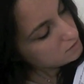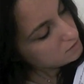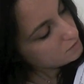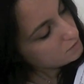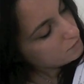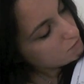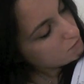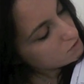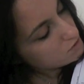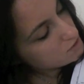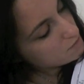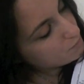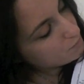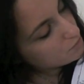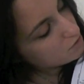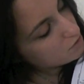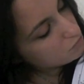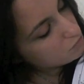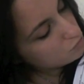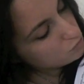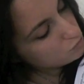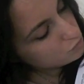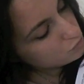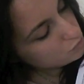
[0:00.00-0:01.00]
For example,
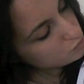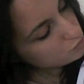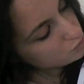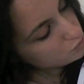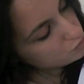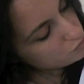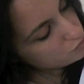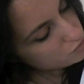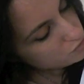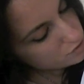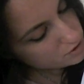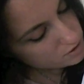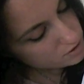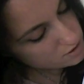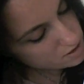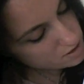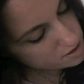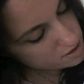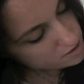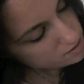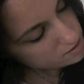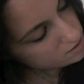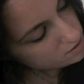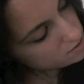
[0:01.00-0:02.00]
at 2 you draw a
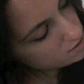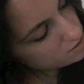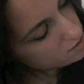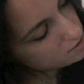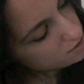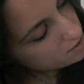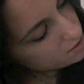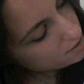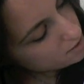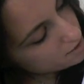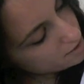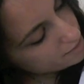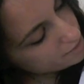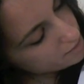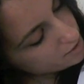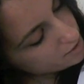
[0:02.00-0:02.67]
line, and